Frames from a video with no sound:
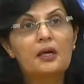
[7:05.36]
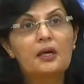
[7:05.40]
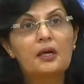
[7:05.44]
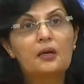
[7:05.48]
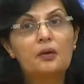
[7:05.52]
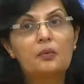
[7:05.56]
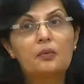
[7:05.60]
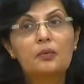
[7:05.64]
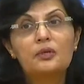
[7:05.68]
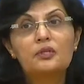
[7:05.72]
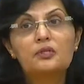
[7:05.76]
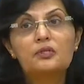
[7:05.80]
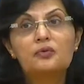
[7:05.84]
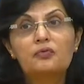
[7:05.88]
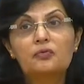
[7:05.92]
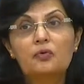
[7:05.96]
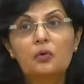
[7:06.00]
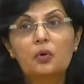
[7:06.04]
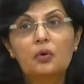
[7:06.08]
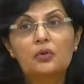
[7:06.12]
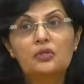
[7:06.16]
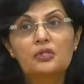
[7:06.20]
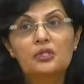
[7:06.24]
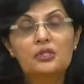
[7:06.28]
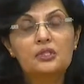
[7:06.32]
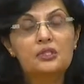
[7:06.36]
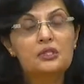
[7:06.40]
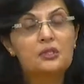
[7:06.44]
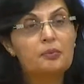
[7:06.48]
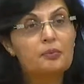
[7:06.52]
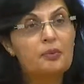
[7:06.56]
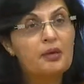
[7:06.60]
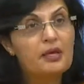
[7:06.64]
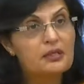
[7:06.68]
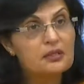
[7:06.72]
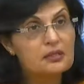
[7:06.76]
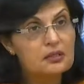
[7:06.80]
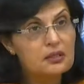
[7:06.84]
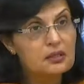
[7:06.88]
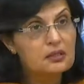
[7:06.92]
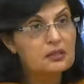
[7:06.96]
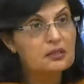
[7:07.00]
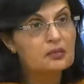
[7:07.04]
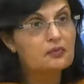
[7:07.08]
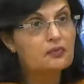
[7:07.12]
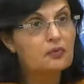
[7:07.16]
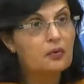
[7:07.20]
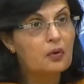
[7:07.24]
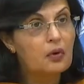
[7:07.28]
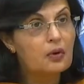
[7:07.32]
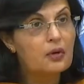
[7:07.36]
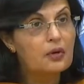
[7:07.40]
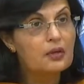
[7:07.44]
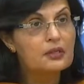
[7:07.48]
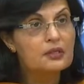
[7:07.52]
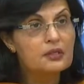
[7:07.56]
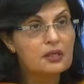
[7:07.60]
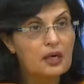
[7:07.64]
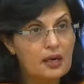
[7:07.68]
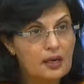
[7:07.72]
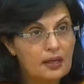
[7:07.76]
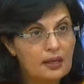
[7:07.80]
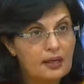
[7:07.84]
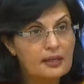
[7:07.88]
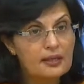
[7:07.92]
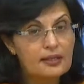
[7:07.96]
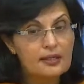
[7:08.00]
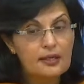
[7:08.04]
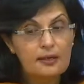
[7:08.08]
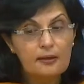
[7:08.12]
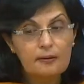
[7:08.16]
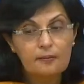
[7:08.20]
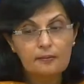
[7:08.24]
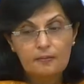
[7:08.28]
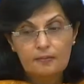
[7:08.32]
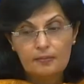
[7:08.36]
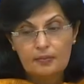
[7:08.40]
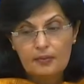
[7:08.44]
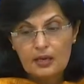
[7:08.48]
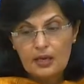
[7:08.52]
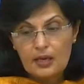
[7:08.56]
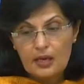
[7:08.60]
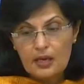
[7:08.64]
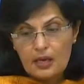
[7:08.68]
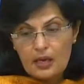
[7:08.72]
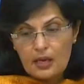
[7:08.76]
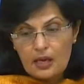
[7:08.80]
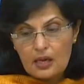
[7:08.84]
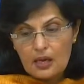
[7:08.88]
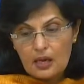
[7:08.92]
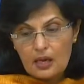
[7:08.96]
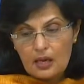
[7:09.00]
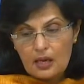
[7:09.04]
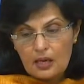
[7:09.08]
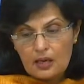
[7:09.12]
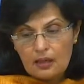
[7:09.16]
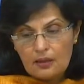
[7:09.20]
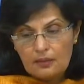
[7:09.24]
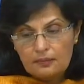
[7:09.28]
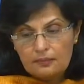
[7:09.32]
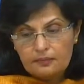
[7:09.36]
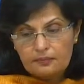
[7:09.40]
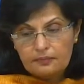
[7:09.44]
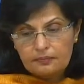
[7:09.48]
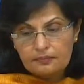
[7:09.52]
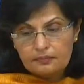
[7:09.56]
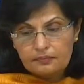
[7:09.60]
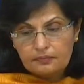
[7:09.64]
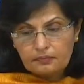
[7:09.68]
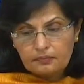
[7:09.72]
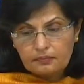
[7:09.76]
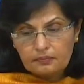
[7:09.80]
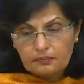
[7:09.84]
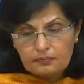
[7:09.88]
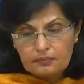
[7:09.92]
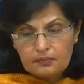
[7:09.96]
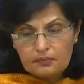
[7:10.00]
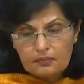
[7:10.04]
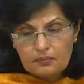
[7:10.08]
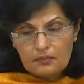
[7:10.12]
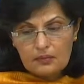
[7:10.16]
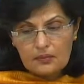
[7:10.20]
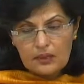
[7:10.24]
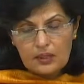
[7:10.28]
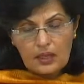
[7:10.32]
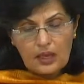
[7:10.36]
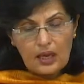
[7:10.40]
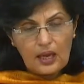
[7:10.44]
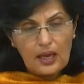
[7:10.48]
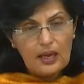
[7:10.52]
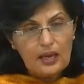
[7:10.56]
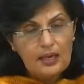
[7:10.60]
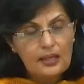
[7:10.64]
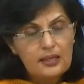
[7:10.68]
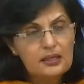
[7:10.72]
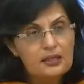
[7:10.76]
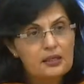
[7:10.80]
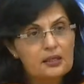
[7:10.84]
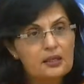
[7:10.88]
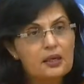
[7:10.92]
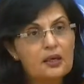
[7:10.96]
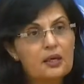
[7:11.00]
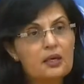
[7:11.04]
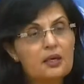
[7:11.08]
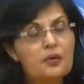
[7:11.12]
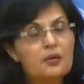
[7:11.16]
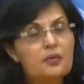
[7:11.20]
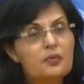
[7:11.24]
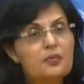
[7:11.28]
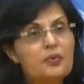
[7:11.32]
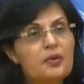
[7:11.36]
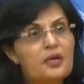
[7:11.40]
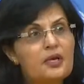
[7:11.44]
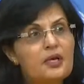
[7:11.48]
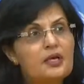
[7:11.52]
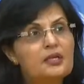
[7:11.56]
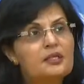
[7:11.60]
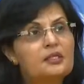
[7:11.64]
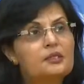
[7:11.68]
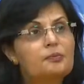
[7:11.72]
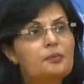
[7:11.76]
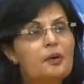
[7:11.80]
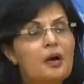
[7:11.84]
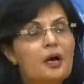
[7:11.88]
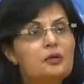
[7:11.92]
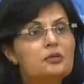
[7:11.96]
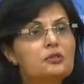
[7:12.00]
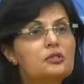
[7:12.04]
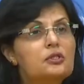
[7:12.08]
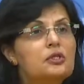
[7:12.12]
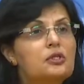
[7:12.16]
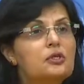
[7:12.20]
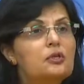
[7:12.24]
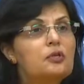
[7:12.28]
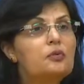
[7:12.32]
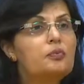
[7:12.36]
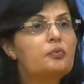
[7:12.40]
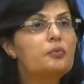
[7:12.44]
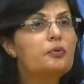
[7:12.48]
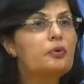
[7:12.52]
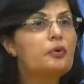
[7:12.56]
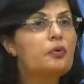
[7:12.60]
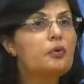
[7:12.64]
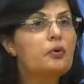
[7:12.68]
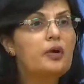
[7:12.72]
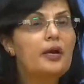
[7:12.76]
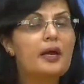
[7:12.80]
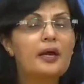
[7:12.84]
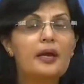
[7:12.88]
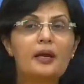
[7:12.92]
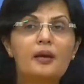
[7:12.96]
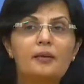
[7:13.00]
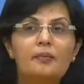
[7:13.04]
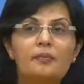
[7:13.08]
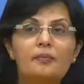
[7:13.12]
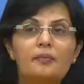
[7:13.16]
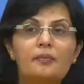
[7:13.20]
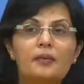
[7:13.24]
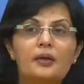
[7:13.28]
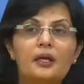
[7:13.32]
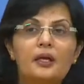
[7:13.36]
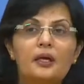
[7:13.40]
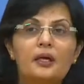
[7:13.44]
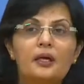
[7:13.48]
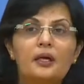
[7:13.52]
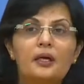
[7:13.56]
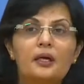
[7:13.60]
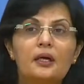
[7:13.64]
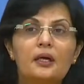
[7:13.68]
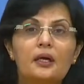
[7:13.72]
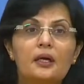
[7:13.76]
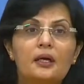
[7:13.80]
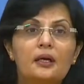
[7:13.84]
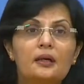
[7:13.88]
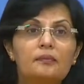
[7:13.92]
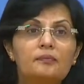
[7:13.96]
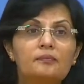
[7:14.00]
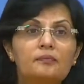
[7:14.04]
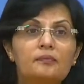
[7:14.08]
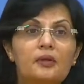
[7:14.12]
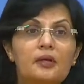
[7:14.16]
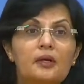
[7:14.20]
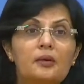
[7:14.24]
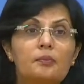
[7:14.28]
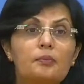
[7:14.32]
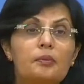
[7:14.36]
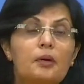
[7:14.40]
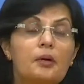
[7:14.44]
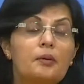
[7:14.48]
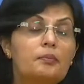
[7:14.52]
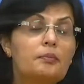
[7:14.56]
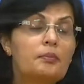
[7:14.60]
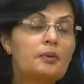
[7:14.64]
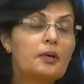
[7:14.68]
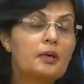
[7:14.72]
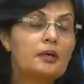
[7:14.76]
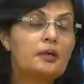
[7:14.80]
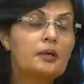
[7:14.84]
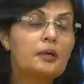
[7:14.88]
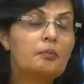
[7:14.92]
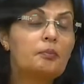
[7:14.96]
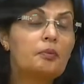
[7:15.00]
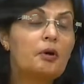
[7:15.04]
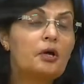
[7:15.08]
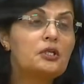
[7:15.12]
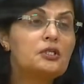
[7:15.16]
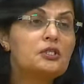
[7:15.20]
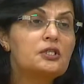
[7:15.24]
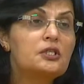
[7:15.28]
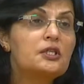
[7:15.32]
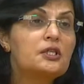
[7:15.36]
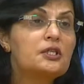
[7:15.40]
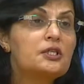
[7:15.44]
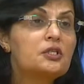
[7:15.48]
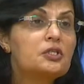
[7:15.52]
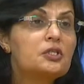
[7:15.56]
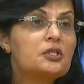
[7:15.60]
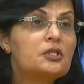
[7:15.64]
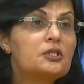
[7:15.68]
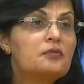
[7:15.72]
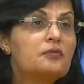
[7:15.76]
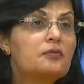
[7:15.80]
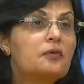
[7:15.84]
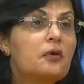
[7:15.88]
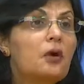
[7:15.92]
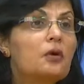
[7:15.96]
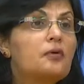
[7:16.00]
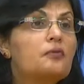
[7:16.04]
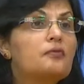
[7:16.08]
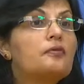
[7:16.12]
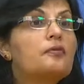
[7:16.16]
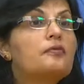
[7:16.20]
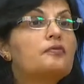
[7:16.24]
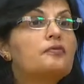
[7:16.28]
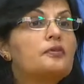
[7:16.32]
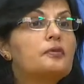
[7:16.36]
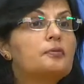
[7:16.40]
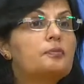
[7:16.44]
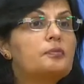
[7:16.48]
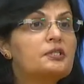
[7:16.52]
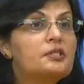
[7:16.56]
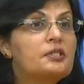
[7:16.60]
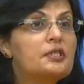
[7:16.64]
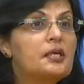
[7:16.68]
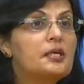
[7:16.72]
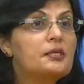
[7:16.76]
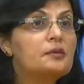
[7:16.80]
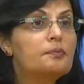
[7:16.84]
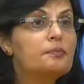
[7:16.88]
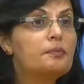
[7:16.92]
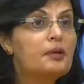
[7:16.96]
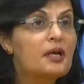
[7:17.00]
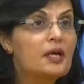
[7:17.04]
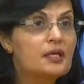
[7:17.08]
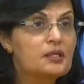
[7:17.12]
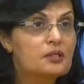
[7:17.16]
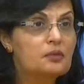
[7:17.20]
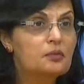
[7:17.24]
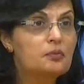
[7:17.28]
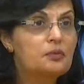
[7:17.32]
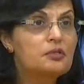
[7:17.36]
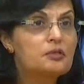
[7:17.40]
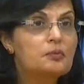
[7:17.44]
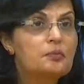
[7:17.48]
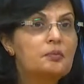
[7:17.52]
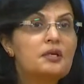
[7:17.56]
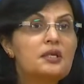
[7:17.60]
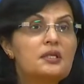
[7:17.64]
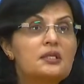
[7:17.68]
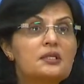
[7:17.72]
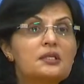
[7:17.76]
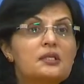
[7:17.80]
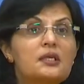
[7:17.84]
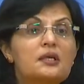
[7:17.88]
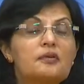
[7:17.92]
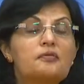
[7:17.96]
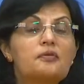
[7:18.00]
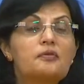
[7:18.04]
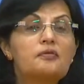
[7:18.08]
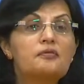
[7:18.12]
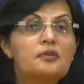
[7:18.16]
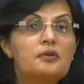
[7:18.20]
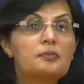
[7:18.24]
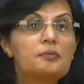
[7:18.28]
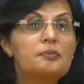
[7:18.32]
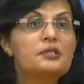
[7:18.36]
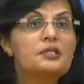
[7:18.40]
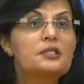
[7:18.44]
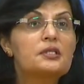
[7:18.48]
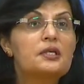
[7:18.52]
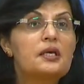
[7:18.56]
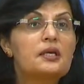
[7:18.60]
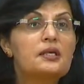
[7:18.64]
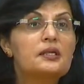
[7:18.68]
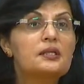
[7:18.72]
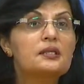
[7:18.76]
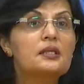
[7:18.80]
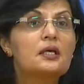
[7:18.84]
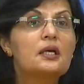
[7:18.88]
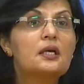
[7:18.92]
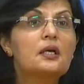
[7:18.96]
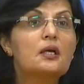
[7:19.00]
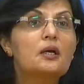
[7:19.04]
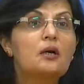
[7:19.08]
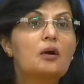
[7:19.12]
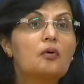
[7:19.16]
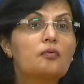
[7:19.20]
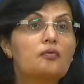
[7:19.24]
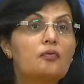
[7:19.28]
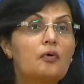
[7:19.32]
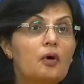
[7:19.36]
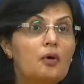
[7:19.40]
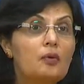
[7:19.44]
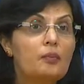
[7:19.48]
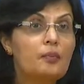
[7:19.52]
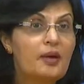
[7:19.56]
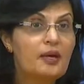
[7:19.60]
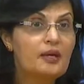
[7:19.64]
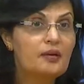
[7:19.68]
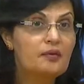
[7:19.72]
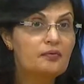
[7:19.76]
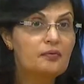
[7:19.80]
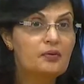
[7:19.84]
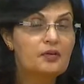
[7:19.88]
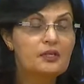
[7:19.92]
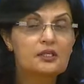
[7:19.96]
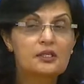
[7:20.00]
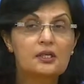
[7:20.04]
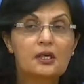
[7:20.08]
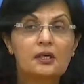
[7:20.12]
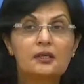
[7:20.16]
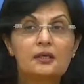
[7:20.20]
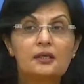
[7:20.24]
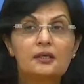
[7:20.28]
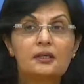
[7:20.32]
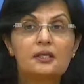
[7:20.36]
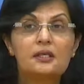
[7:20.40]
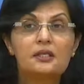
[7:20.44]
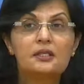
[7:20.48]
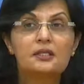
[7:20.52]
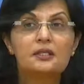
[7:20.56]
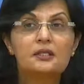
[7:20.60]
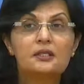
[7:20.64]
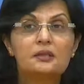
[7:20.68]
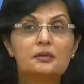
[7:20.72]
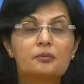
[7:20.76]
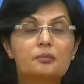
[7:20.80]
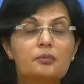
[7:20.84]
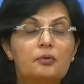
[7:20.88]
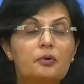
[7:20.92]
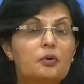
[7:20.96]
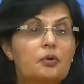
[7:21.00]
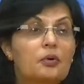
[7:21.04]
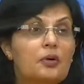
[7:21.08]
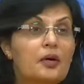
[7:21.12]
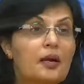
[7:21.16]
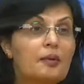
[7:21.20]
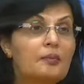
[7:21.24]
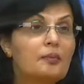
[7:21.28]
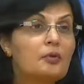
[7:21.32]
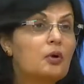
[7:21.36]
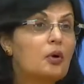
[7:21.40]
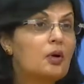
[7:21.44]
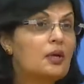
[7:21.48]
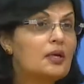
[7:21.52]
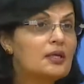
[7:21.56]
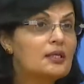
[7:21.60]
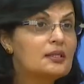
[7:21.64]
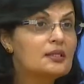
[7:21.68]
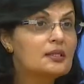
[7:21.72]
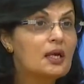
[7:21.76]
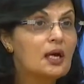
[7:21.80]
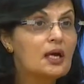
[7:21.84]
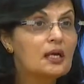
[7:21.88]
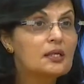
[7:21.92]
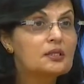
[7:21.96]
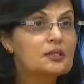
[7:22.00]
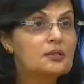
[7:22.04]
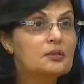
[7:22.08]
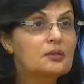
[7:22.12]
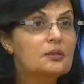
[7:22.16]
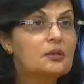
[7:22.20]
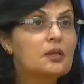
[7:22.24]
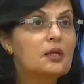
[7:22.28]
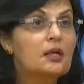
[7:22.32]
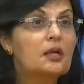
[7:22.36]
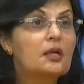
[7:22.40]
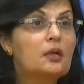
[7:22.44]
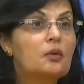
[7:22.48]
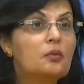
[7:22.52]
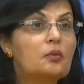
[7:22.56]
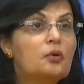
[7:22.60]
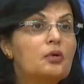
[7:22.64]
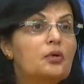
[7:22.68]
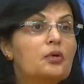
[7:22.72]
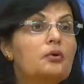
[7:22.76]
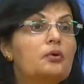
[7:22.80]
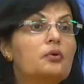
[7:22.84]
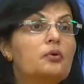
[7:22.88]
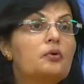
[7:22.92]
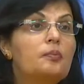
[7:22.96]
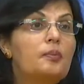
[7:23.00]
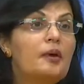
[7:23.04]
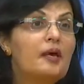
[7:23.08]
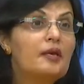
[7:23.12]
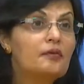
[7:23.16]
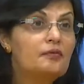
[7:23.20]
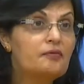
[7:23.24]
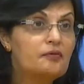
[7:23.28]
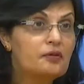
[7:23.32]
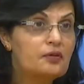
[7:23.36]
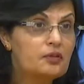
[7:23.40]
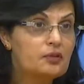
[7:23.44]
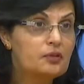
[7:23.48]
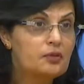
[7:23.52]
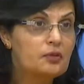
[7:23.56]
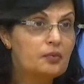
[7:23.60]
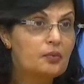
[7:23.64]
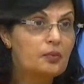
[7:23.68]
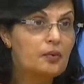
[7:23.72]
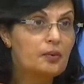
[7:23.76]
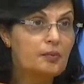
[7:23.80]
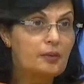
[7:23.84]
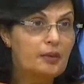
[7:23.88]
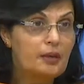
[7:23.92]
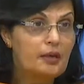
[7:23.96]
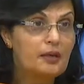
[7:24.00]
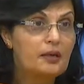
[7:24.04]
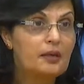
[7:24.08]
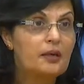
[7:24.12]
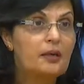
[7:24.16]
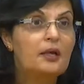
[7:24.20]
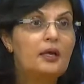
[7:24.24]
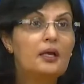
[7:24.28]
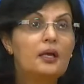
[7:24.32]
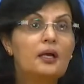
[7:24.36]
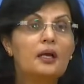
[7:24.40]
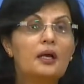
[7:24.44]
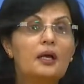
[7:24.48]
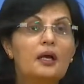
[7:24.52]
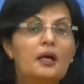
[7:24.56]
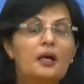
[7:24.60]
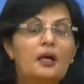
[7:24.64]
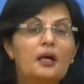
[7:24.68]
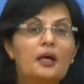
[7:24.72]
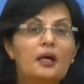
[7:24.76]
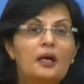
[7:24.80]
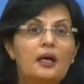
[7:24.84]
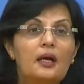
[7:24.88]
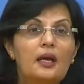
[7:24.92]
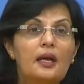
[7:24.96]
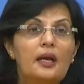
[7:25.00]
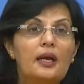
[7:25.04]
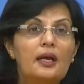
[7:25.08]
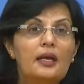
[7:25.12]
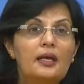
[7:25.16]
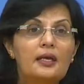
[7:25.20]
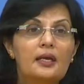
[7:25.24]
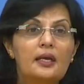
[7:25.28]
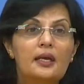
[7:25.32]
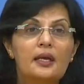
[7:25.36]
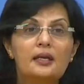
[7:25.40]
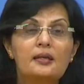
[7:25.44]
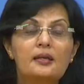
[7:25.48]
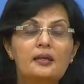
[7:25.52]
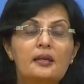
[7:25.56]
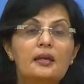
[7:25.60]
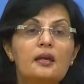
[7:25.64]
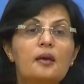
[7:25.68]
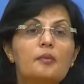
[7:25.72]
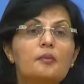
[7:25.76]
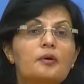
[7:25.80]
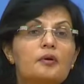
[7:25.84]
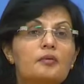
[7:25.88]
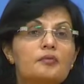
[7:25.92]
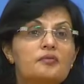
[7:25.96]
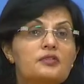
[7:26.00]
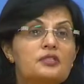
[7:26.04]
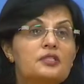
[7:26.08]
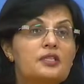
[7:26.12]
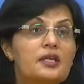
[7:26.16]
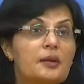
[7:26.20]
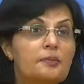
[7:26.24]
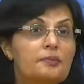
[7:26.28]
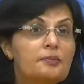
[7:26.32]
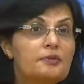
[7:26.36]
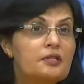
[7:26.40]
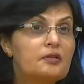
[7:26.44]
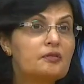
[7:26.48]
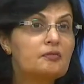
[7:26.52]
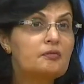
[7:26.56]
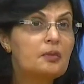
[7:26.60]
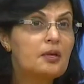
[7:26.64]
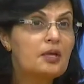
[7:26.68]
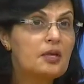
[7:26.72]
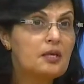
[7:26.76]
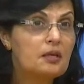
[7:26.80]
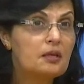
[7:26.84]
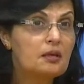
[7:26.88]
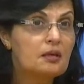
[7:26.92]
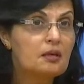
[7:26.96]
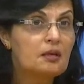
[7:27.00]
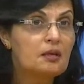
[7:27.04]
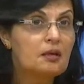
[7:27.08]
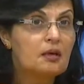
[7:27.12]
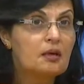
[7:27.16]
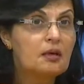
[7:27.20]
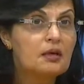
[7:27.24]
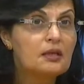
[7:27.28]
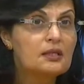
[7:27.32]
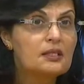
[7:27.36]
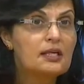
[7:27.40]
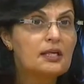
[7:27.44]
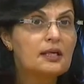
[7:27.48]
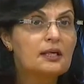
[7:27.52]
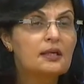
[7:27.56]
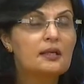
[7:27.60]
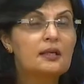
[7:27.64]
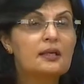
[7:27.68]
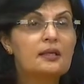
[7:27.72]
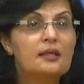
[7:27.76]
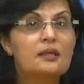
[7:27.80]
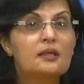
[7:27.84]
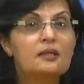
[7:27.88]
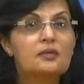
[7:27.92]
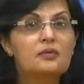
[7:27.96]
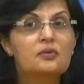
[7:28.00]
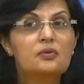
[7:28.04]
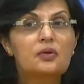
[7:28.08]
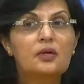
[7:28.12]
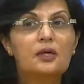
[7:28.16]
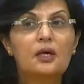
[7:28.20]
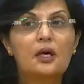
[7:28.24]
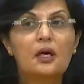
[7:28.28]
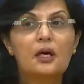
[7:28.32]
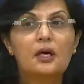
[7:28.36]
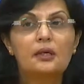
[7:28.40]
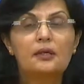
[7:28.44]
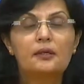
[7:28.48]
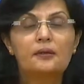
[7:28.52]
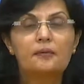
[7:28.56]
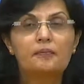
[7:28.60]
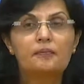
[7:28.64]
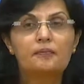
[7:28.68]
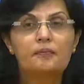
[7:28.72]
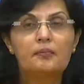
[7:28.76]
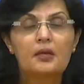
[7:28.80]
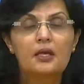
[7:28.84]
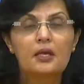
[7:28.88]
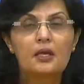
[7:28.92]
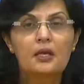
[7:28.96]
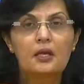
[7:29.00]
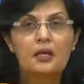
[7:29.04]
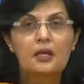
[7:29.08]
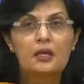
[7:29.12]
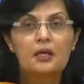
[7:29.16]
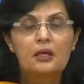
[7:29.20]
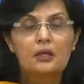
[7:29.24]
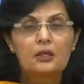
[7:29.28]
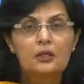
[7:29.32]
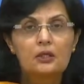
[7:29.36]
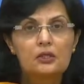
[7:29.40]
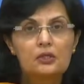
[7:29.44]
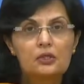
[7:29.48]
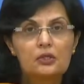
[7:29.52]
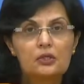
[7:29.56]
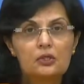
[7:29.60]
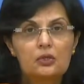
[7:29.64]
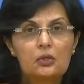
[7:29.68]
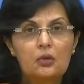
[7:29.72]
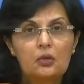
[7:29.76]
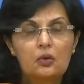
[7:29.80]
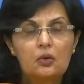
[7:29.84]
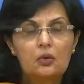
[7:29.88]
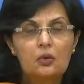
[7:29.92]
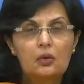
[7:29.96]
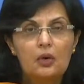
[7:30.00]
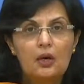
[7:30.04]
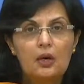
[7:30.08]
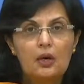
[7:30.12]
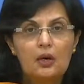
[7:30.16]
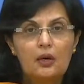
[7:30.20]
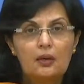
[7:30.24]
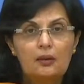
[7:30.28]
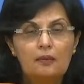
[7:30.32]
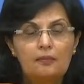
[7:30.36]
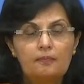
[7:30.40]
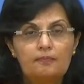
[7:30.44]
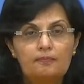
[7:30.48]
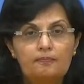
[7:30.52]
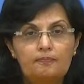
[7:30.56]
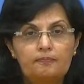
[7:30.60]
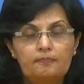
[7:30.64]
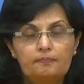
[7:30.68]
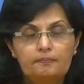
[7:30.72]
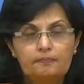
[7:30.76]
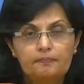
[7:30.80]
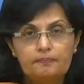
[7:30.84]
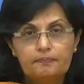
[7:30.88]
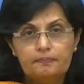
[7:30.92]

uh, which of course is the basis for targeting. Um, and uh, we espoused a new program um, a, a, a, policy initiative called 50% Plus, which means that 50% of all benefits under this program called Ehsaas would accrue benefits to women, uh, and, and a number of steps have been uh, taken in this regard. So, um,